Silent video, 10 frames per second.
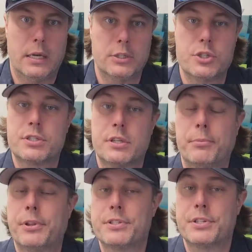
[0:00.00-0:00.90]
Just some
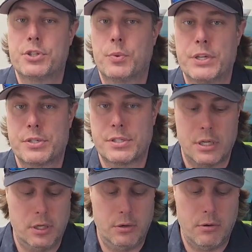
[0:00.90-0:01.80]
of the situations that
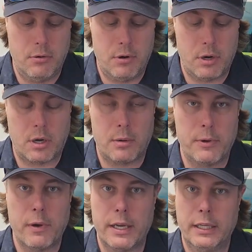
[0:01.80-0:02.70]
you are going to be
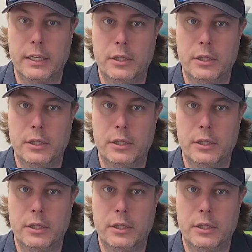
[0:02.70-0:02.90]
running it in,